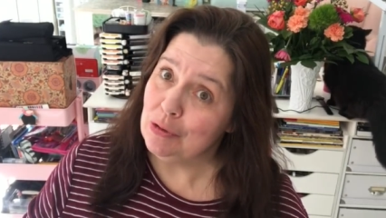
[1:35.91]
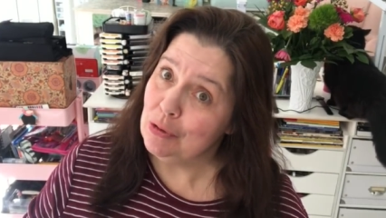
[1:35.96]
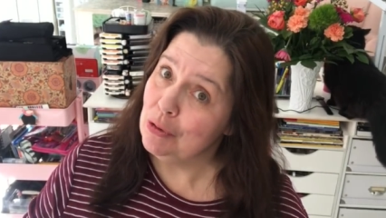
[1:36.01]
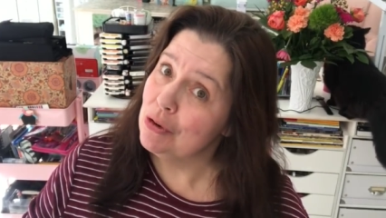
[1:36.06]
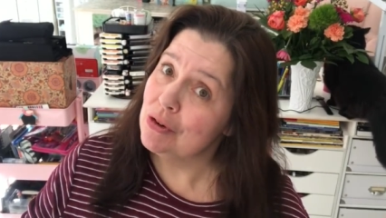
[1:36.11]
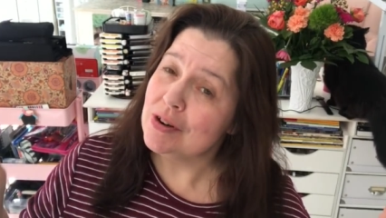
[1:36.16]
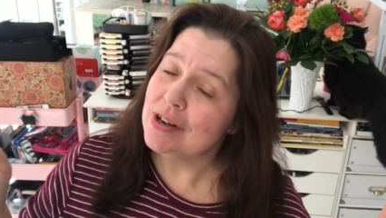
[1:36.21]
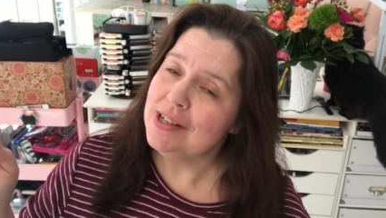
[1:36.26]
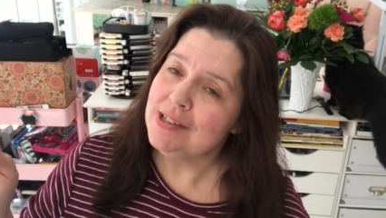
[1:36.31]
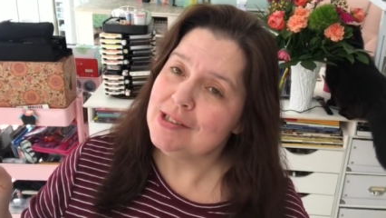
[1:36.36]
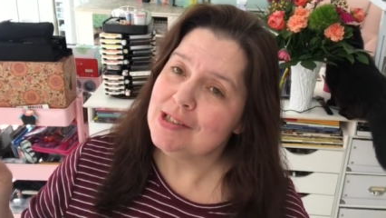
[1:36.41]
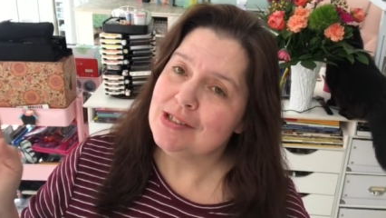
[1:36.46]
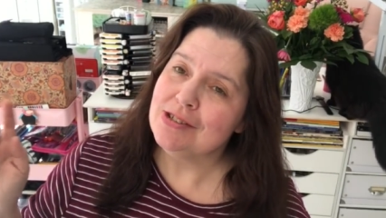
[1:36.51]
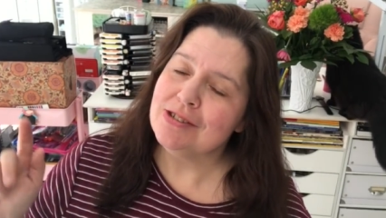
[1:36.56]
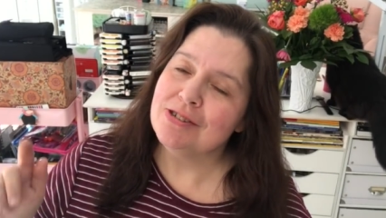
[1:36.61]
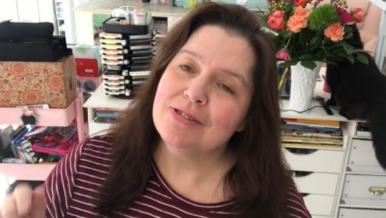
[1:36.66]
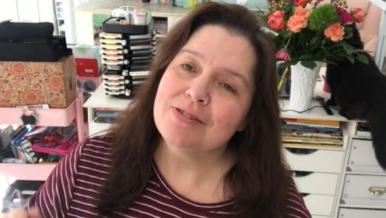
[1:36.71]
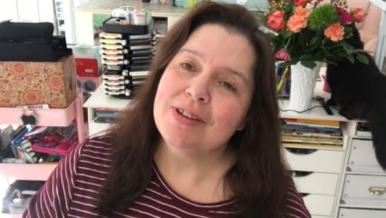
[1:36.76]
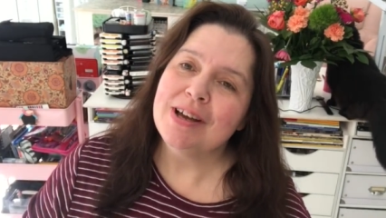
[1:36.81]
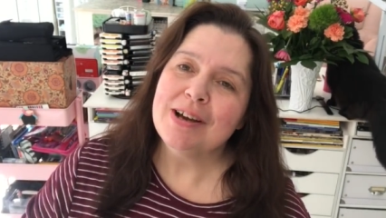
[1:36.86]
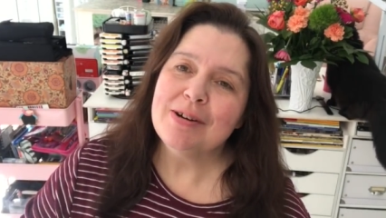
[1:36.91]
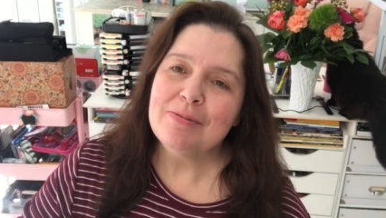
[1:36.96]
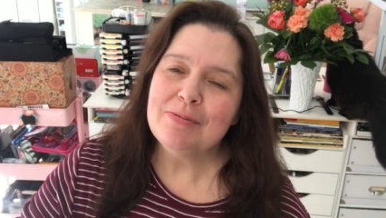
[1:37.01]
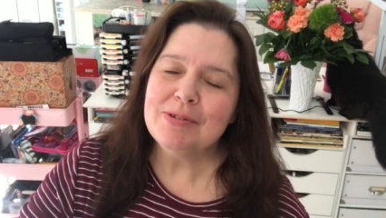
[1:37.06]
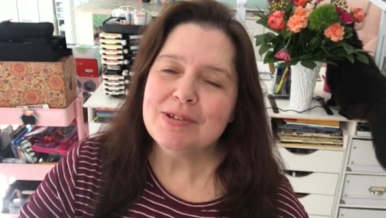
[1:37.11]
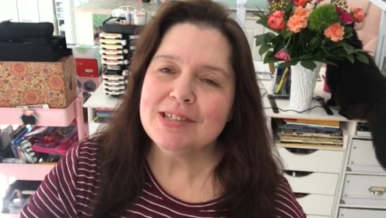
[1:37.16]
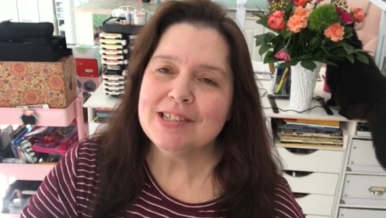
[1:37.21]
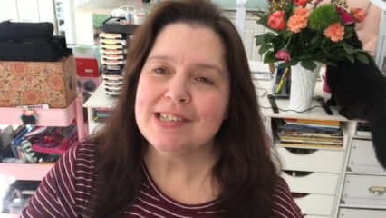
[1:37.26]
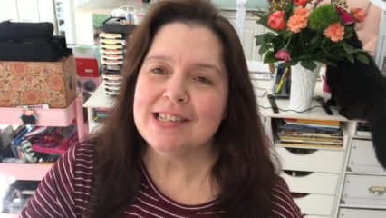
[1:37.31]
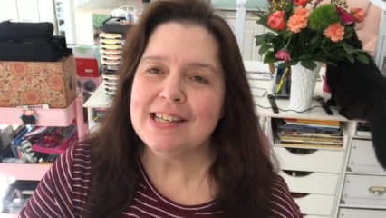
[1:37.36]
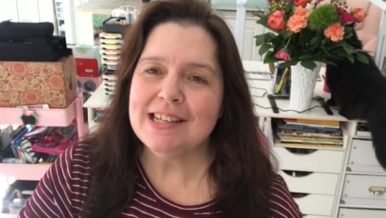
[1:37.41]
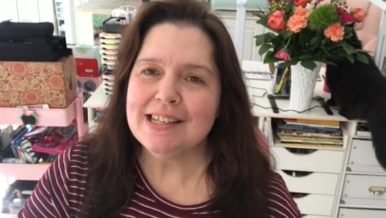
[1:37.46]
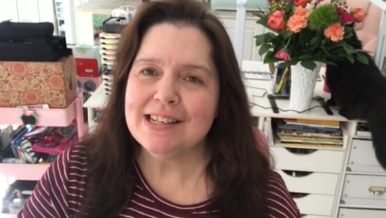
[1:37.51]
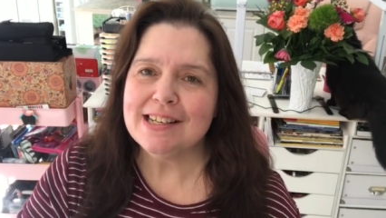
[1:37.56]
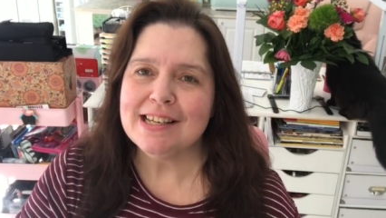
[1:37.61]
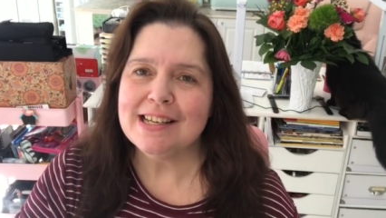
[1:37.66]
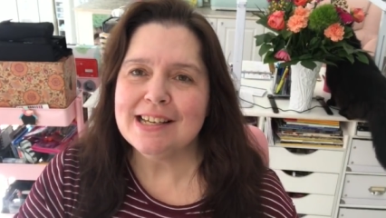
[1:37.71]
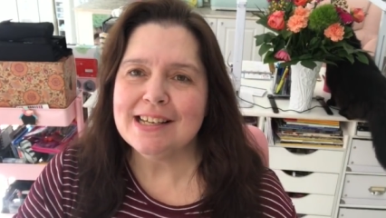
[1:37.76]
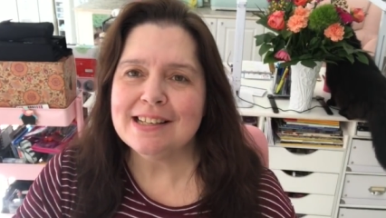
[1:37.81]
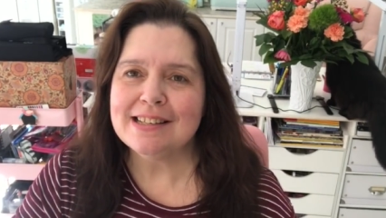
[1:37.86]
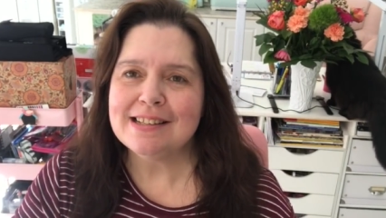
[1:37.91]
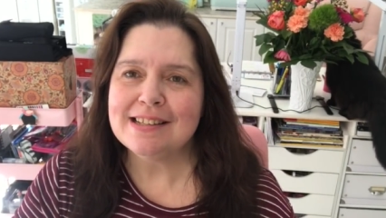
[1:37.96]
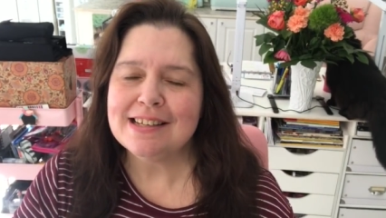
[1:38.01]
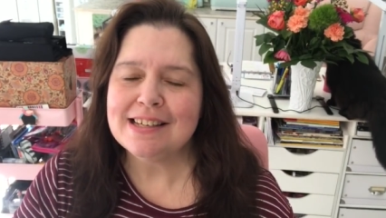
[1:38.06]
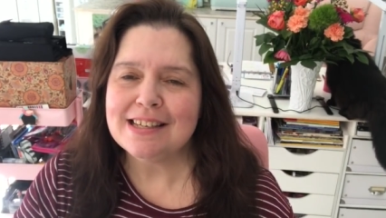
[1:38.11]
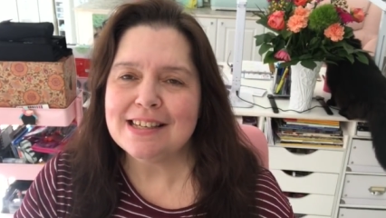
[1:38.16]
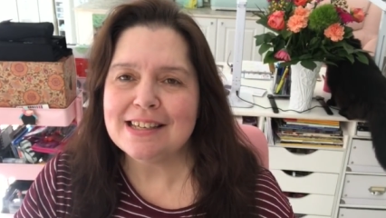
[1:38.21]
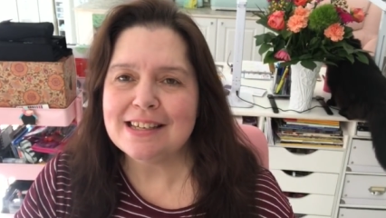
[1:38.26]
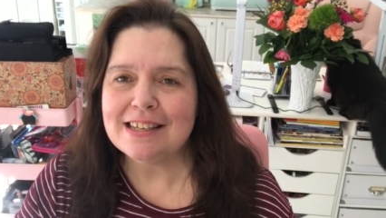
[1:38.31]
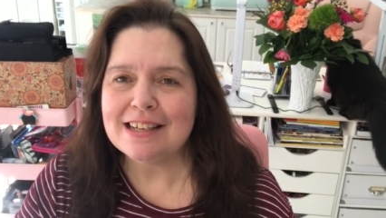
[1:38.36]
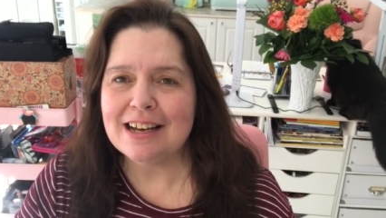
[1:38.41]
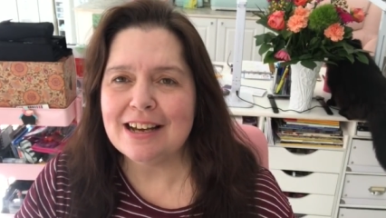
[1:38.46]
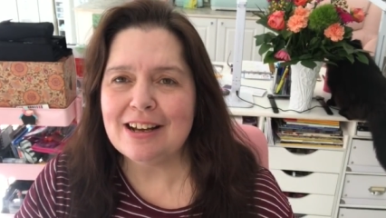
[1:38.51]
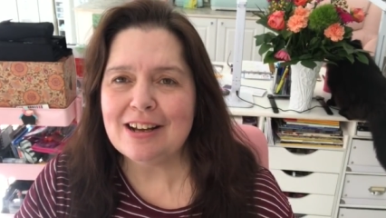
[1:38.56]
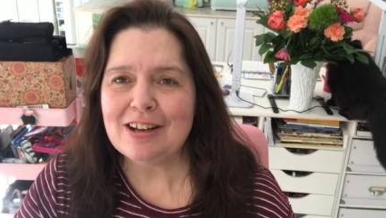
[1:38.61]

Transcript: nor'easter that was hitting the